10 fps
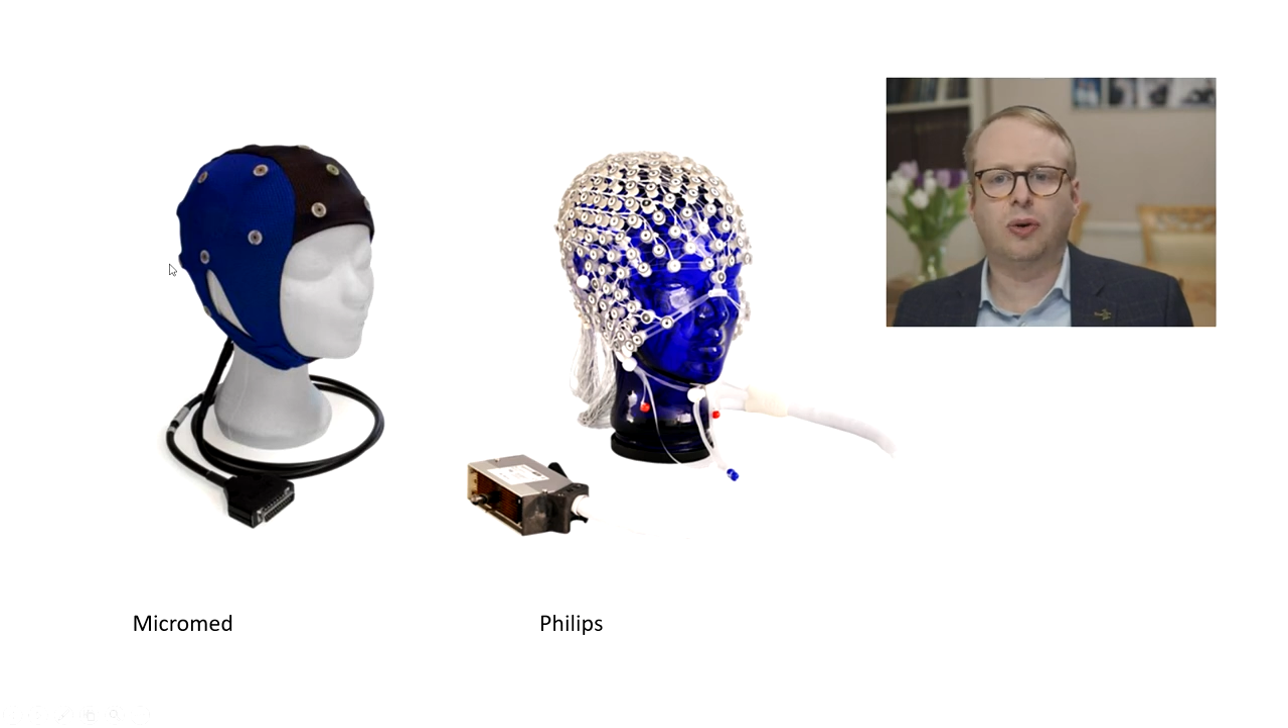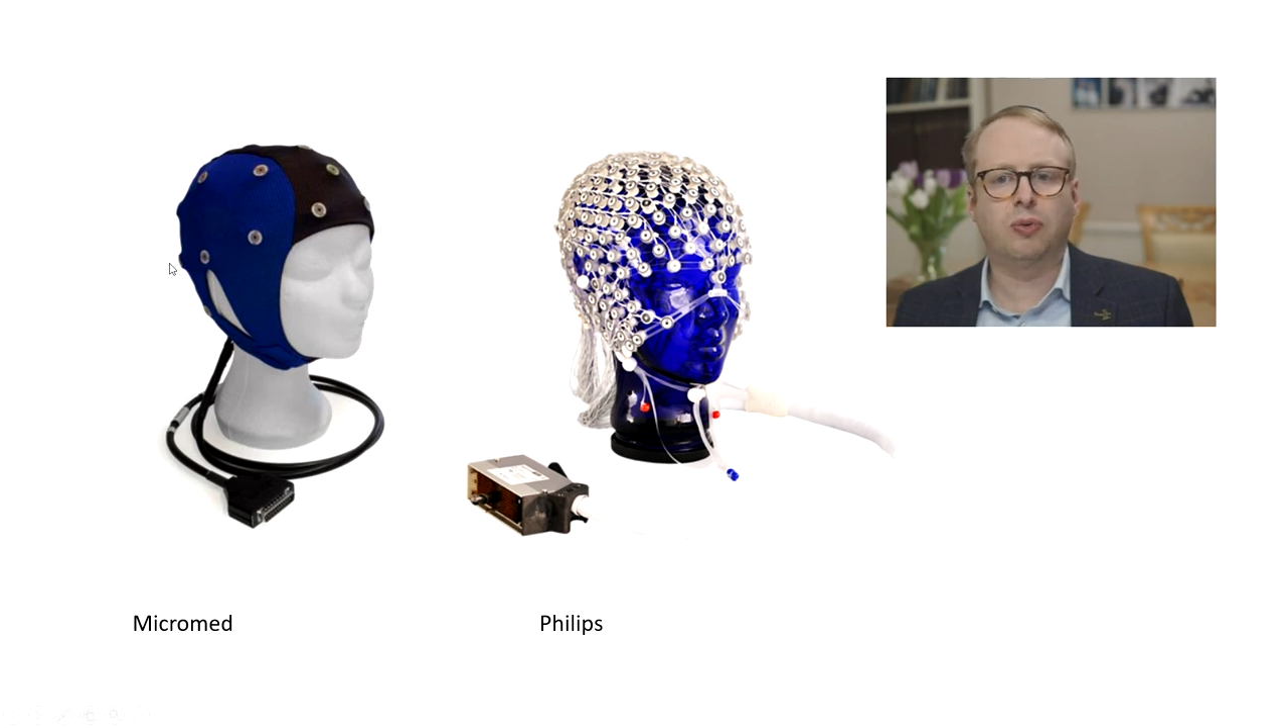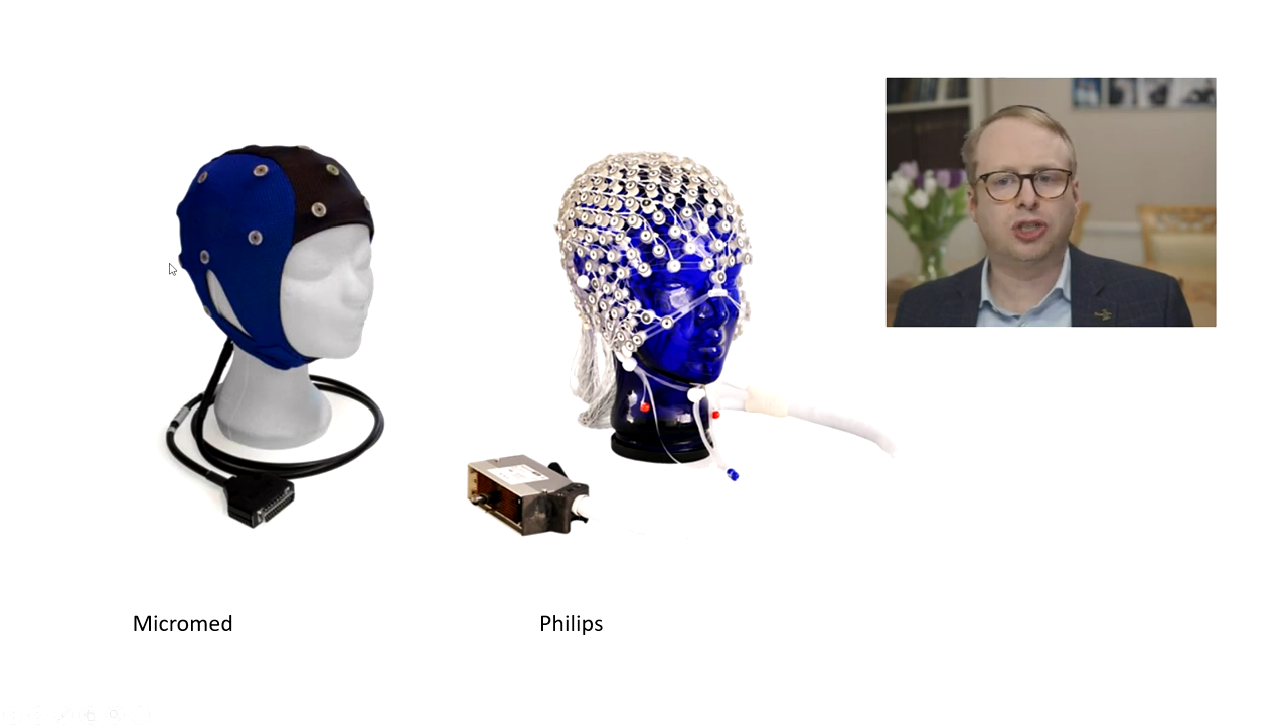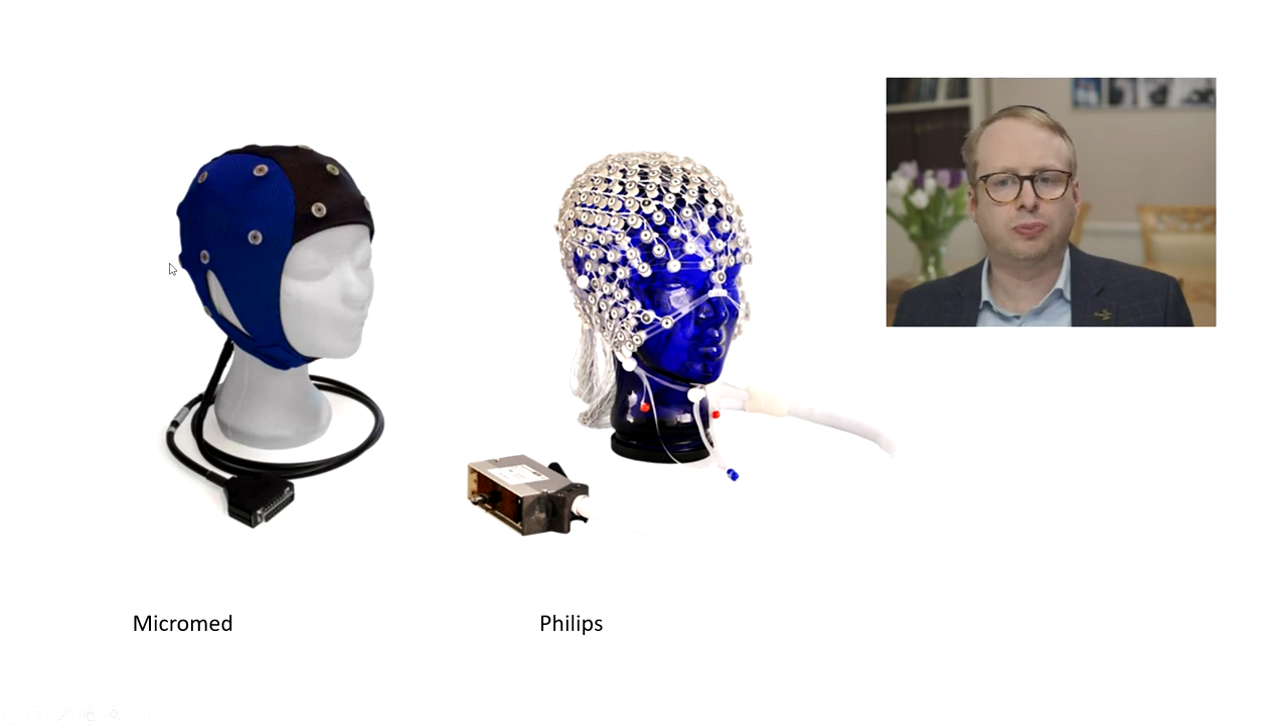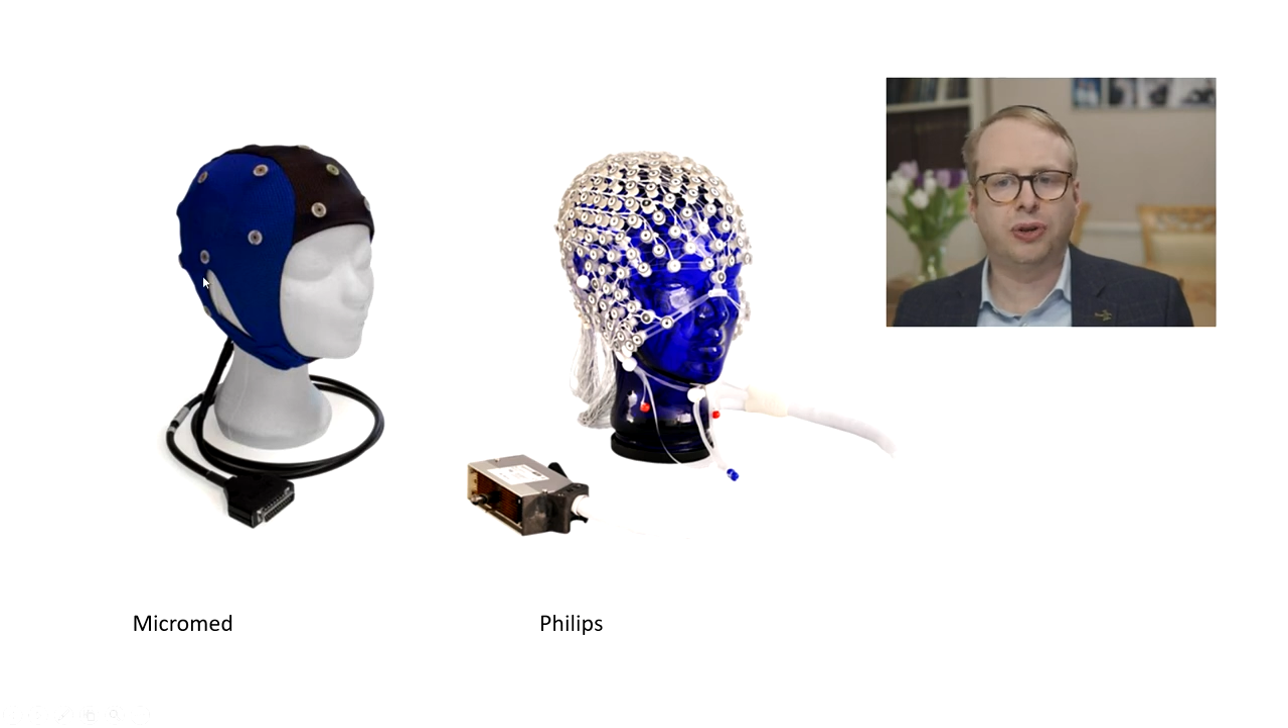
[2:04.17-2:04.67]

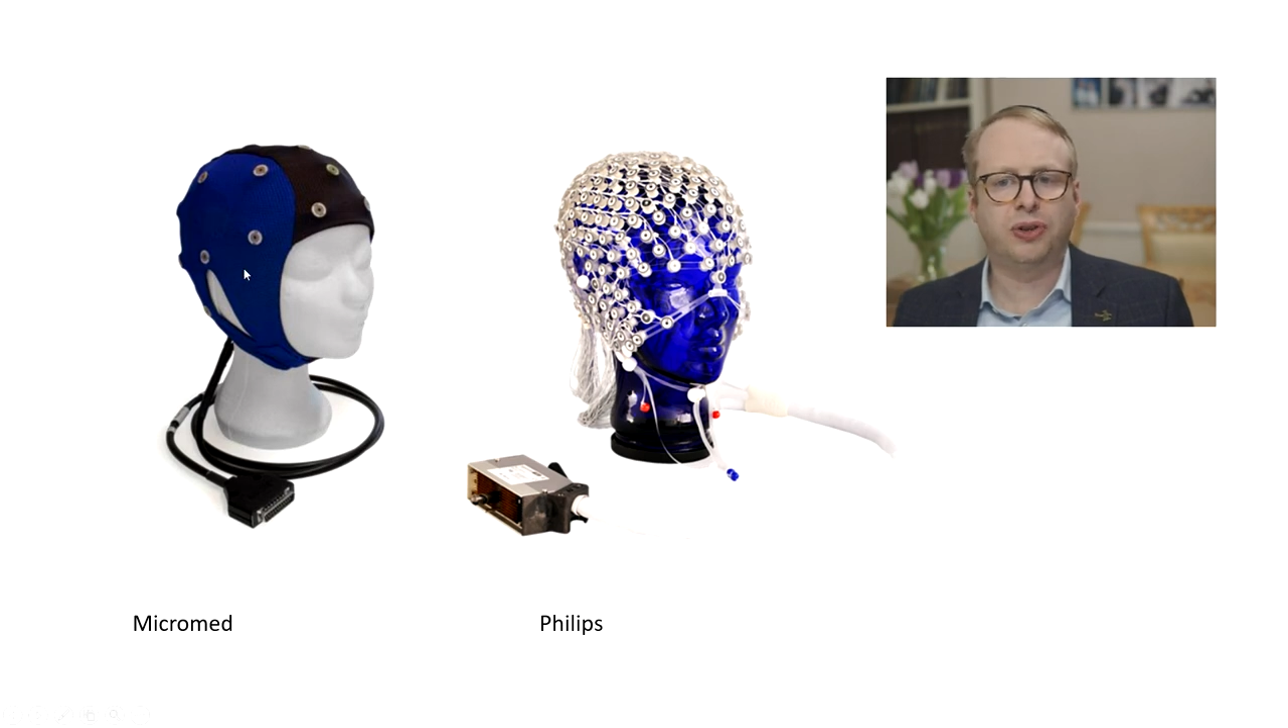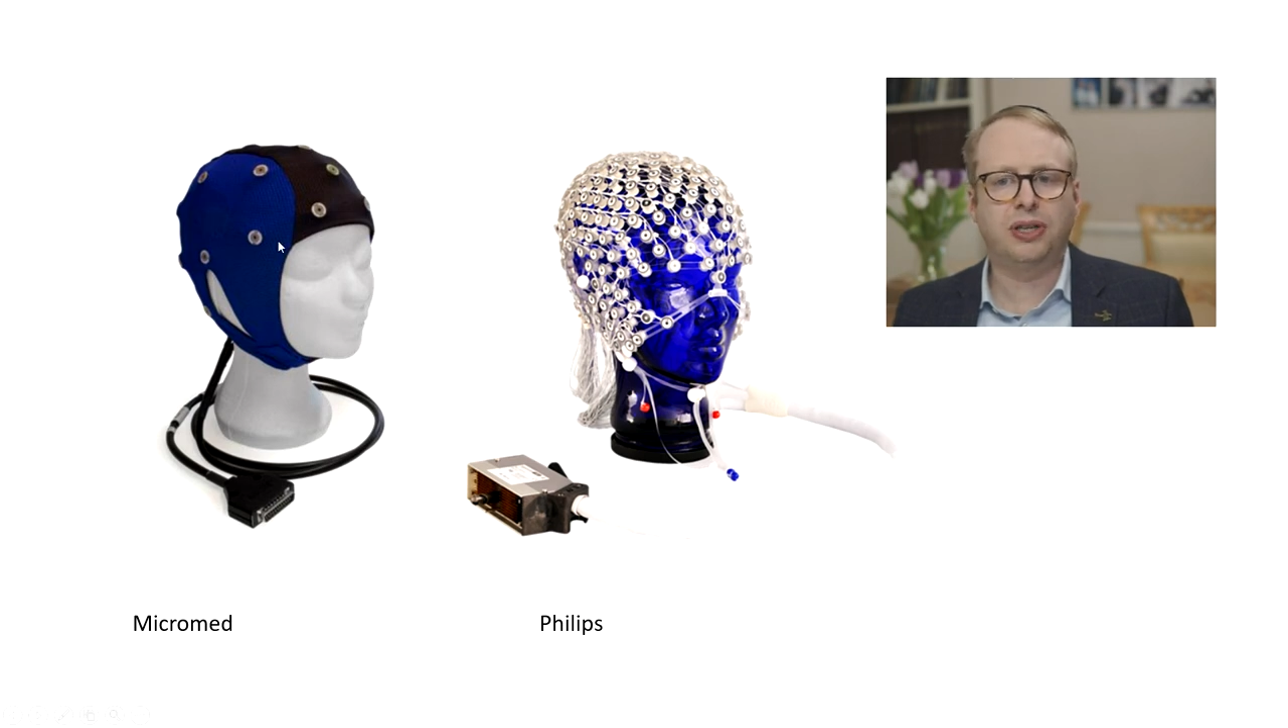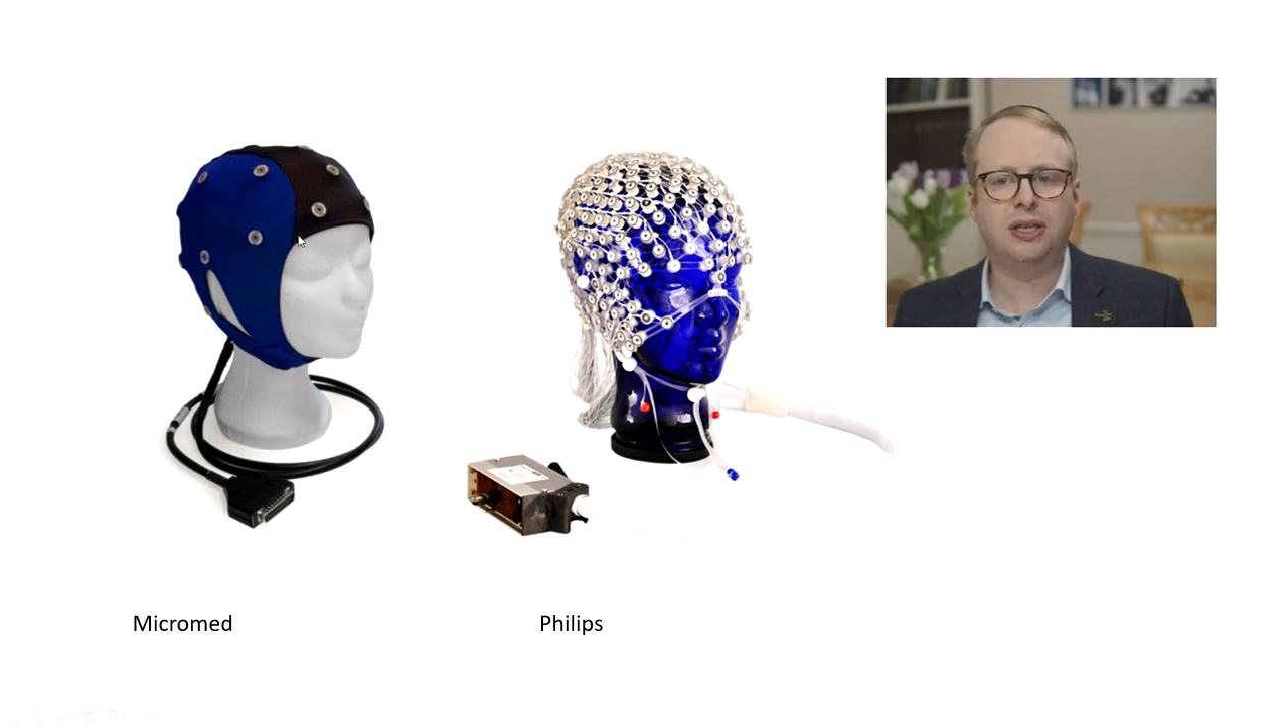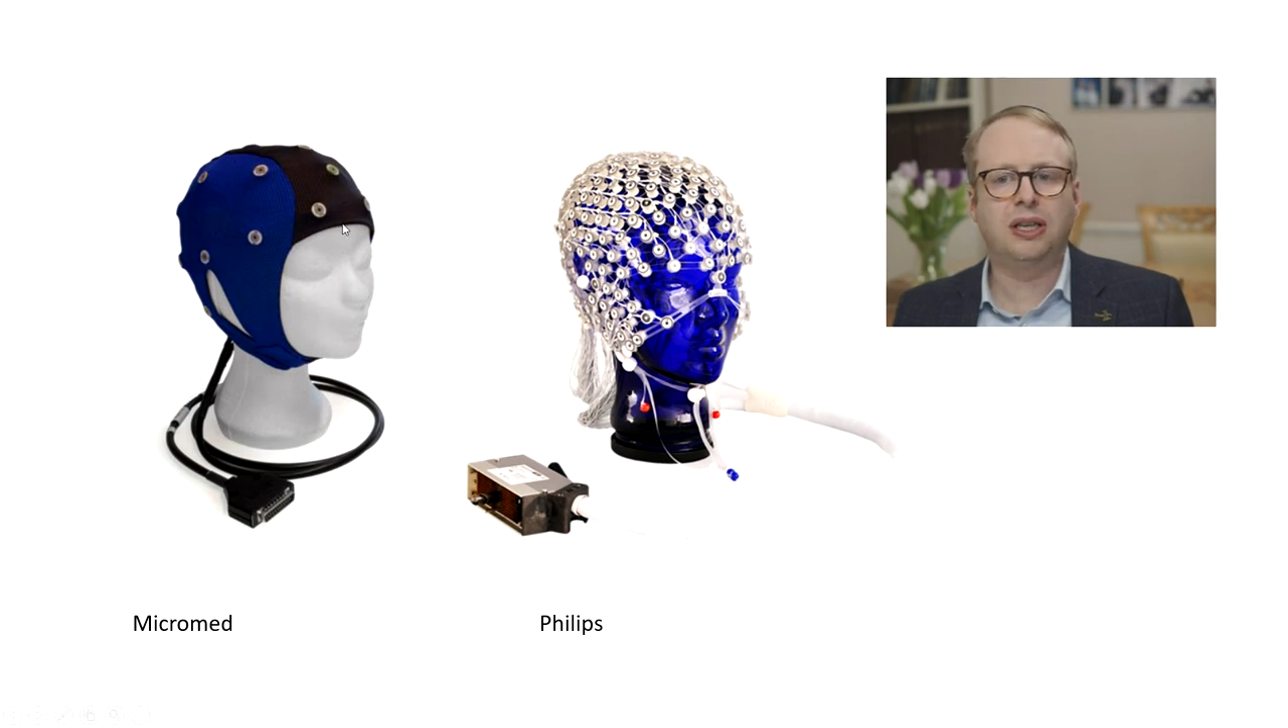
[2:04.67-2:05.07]
which put the